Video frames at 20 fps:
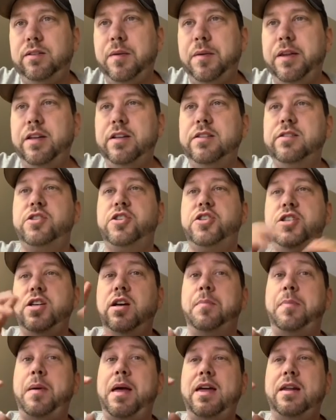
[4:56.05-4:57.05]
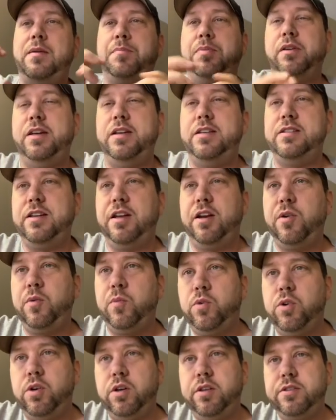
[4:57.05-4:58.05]
I mean, this ship and playset
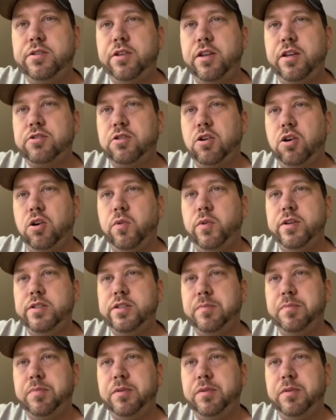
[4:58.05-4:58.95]
in one, so that's always a